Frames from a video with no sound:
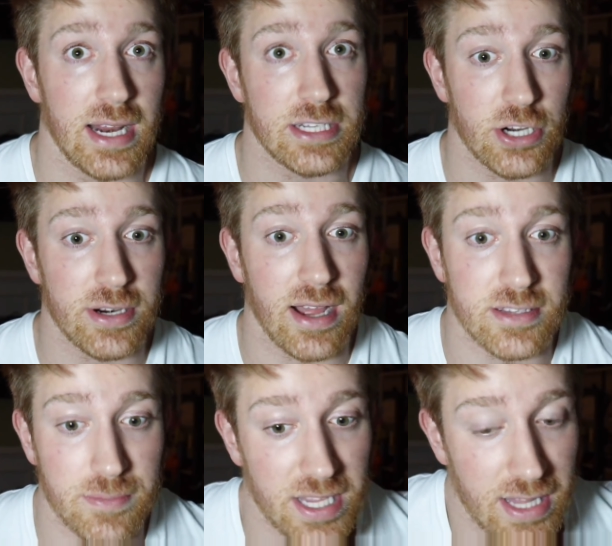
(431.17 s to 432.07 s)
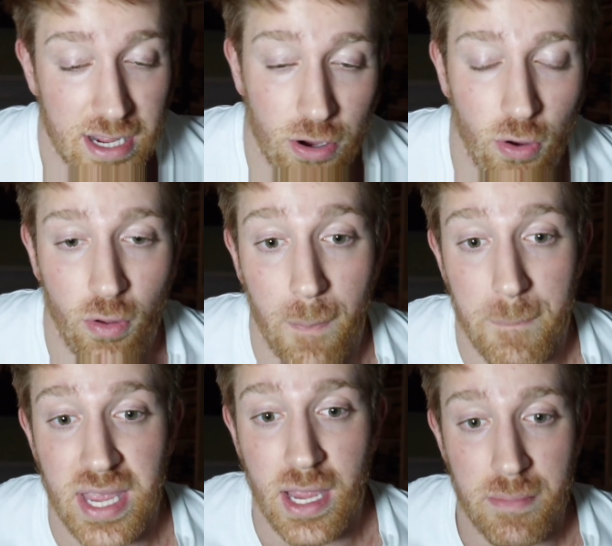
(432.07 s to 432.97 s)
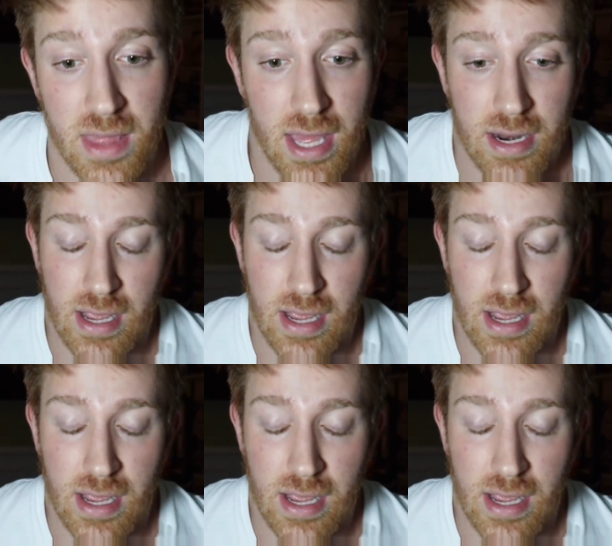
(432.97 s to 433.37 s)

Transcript: It turned out to be like a whole meme that